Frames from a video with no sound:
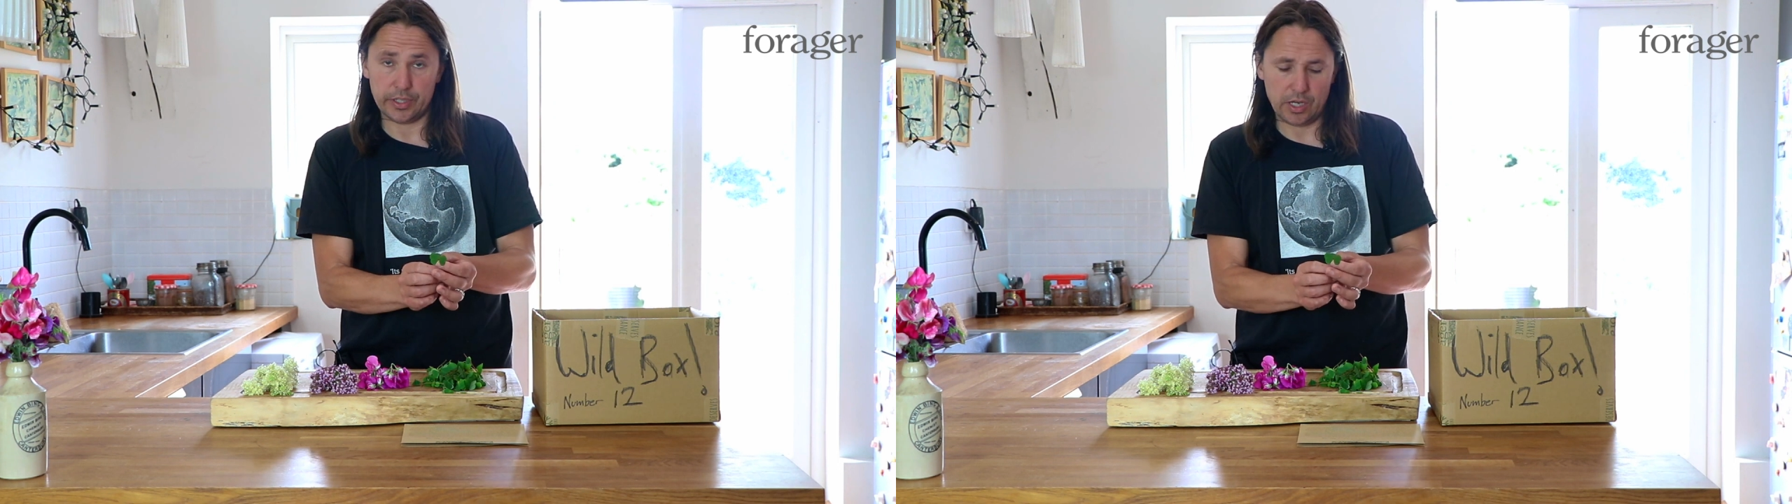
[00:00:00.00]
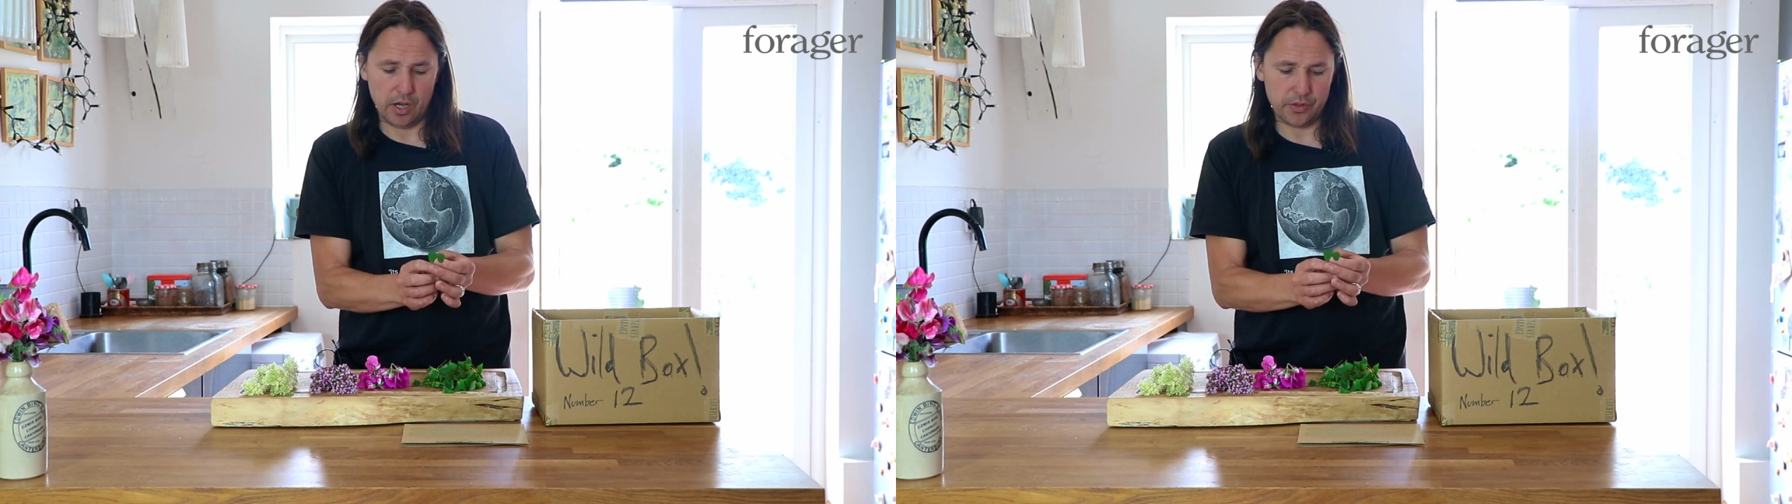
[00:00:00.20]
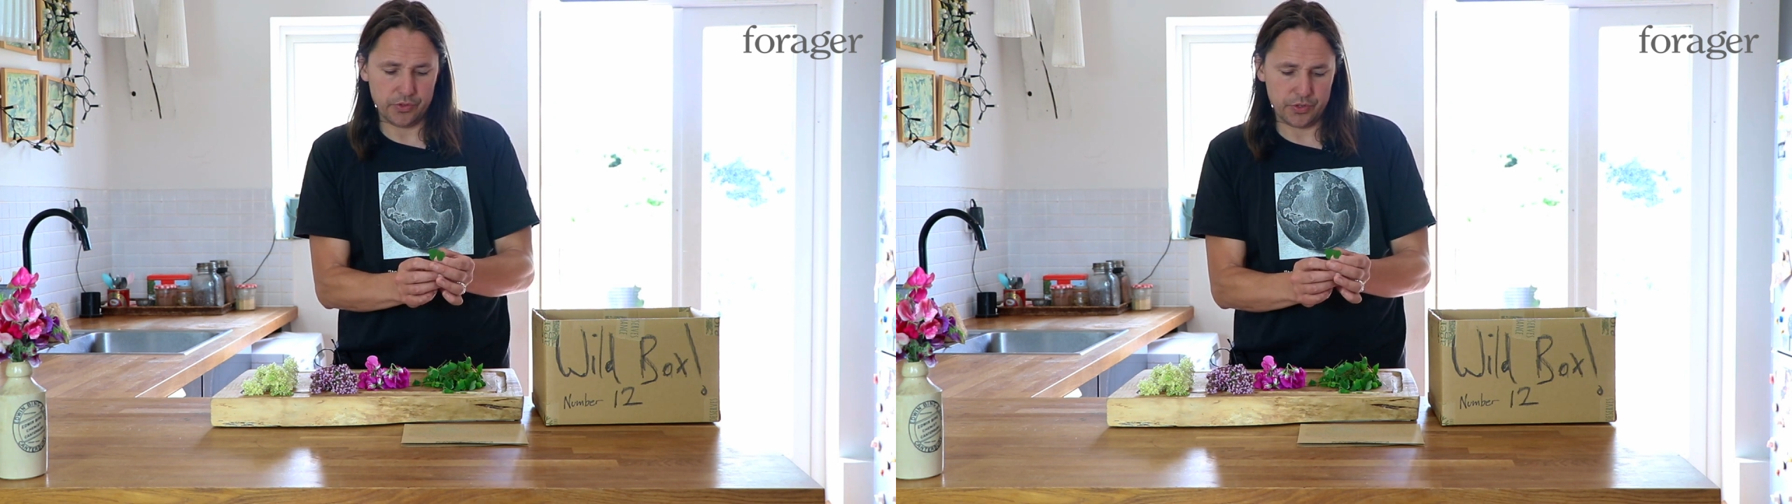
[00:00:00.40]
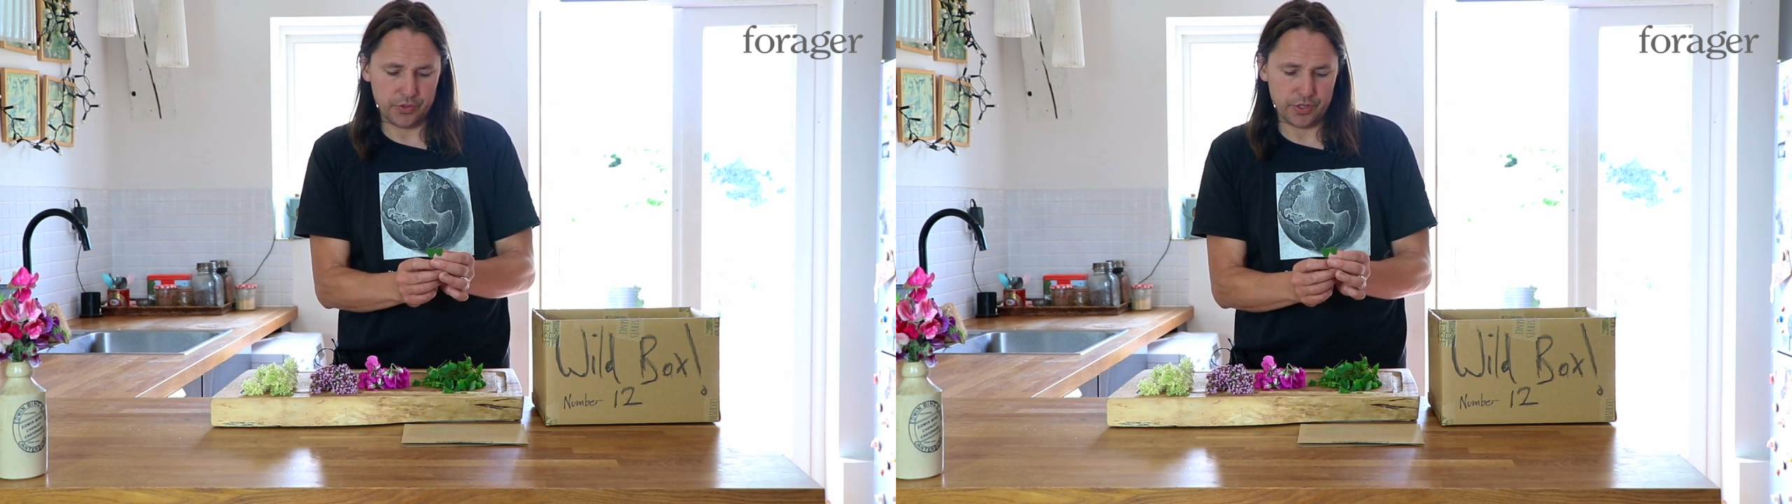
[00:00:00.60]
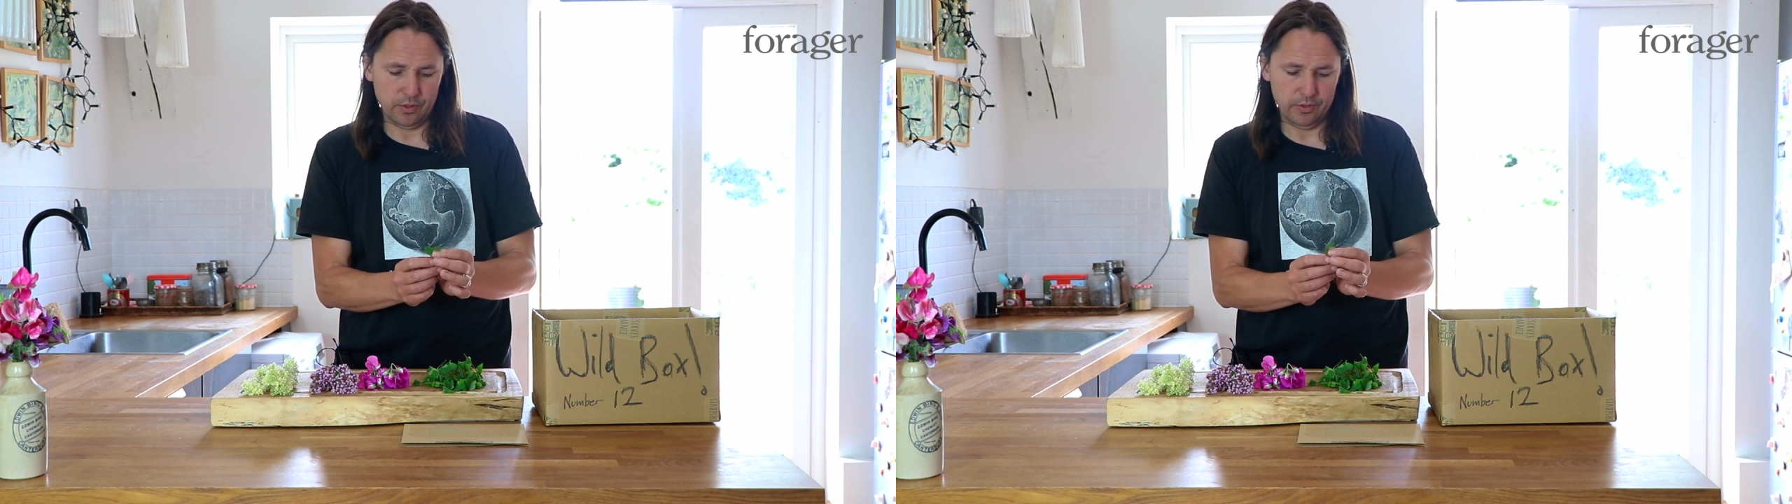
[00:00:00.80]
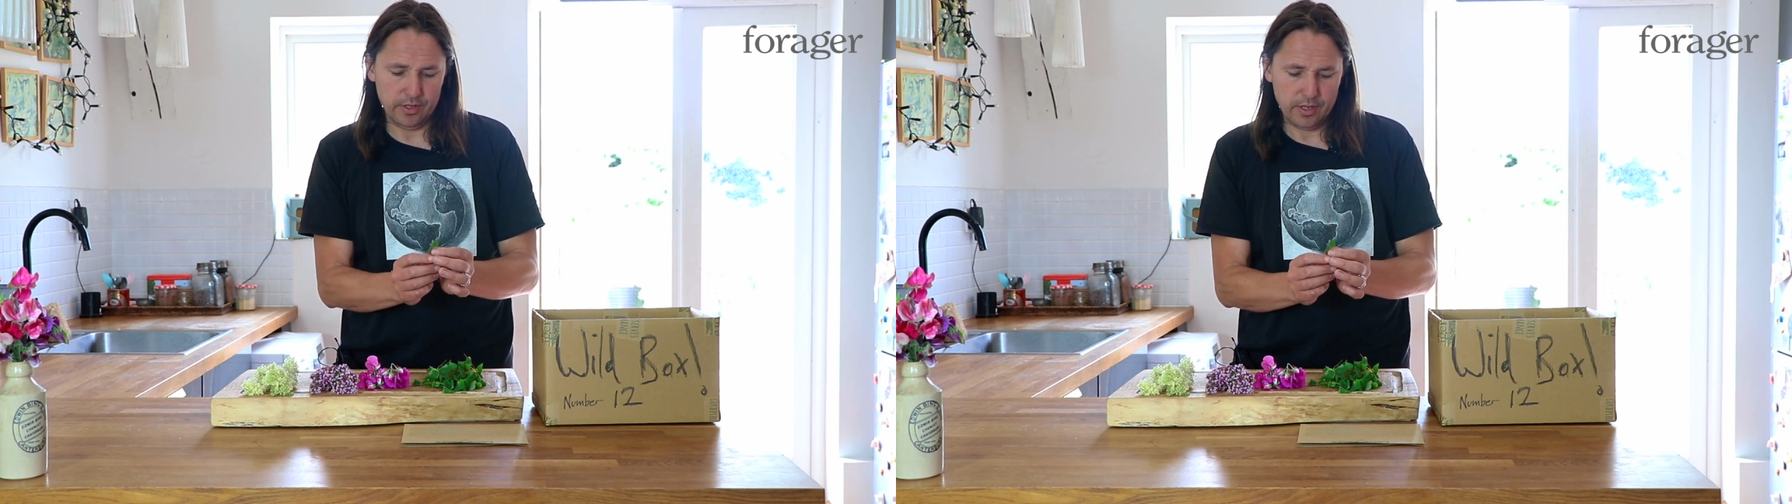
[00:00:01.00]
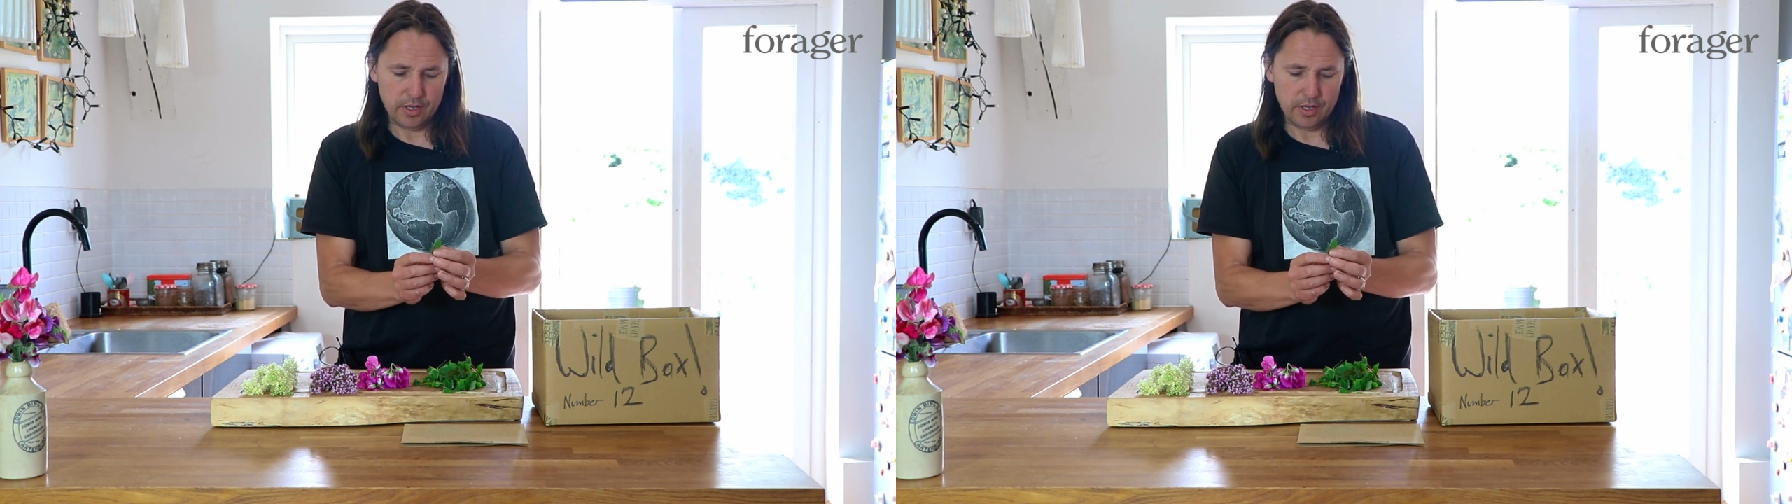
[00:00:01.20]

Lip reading: in gardens and so on.